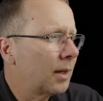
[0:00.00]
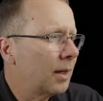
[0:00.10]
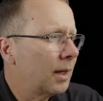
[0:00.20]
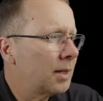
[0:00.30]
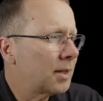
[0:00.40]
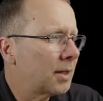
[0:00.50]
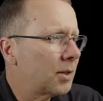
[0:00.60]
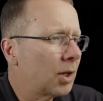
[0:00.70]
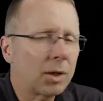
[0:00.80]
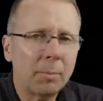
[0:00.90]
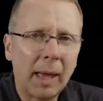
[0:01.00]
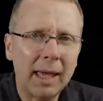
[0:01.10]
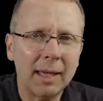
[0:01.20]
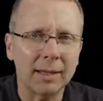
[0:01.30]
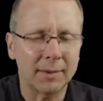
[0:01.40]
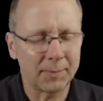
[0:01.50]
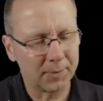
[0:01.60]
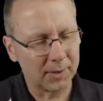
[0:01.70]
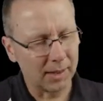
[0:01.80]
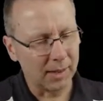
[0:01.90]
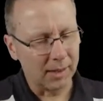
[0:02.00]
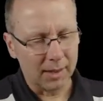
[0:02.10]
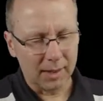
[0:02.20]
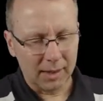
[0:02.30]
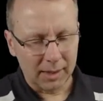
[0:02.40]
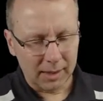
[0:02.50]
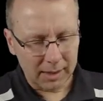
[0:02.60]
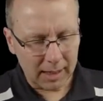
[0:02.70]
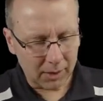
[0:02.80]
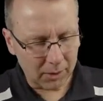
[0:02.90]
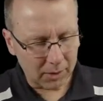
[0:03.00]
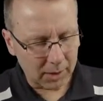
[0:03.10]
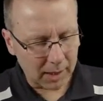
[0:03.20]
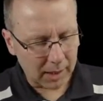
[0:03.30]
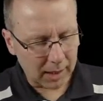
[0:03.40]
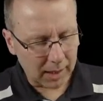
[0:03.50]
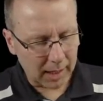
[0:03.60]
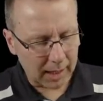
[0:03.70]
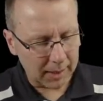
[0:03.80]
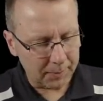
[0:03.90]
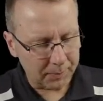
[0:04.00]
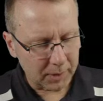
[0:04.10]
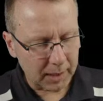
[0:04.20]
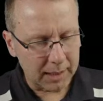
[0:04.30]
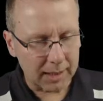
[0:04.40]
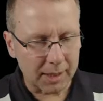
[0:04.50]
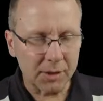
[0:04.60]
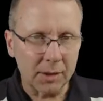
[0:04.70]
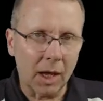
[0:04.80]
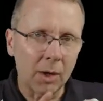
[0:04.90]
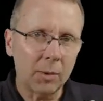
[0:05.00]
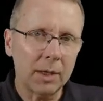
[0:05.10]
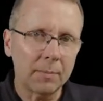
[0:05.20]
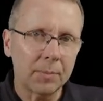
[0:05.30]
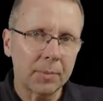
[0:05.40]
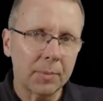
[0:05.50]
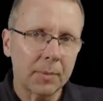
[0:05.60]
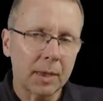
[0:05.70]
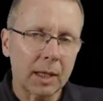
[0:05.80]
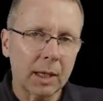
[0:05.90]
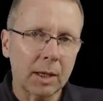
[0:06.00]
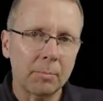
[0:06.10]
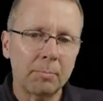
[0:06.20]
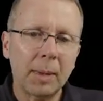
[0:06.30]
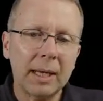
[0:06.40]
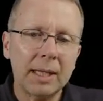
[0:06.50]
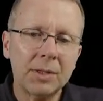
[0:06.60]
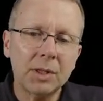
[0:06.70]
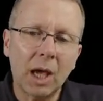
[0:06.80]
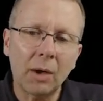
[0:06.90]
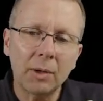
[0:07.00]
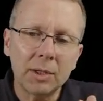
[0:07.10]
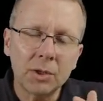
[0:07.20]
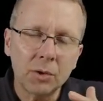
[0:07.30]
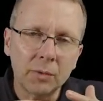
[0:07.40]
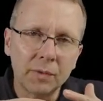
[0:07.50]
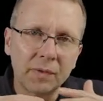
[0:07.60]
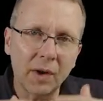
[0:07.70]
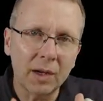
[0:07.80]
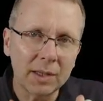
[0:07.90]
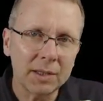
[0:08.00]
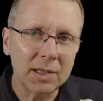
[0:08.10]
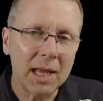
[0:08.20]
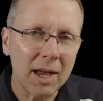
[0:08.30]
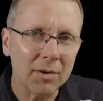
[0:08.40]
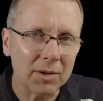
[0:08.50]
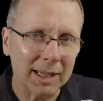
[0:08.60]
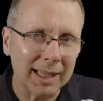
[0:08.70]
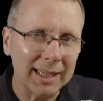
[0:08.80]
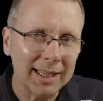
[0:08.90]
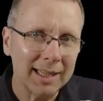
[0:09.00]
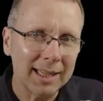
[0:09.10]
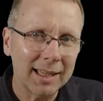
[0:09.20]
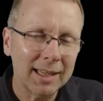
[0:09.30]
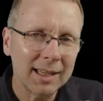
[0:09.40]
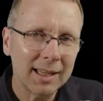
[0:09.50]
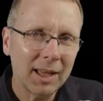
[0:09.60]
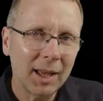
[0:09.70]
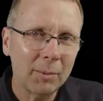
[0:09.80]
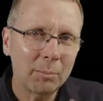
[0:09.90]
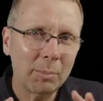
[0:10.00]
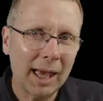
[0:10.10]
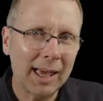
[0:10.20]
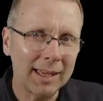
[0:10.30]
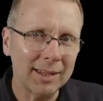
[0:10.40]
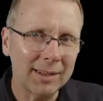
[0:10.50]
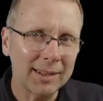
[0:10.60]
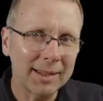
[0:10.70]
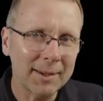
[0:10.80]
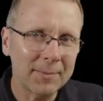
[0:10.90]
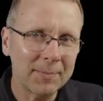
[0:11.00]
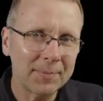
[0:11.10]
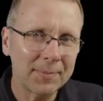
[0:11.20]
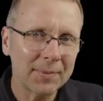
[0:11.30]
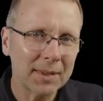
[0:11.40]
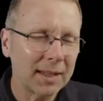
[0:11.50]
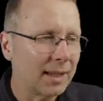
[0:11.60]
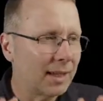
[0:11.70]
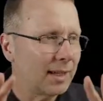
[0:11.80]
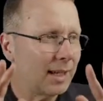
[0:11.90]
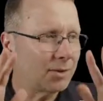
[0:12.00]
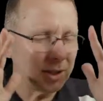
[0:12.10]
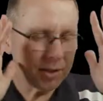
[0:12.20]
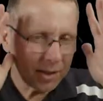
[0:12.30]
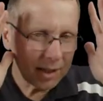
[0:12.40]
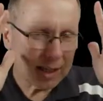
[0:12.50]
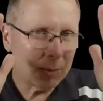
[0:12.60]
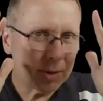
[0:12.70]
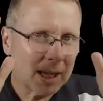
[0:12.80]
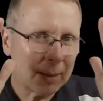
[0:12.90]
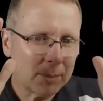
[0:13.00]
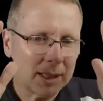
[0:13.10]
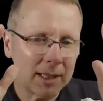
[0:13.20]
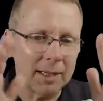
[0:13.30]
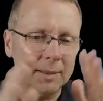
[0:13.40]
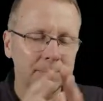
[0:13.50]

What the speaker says: he says, you're going to pay it. Now, he doesn't owe it, but he's going to voluntarily pay it. Now, just see what's happening here.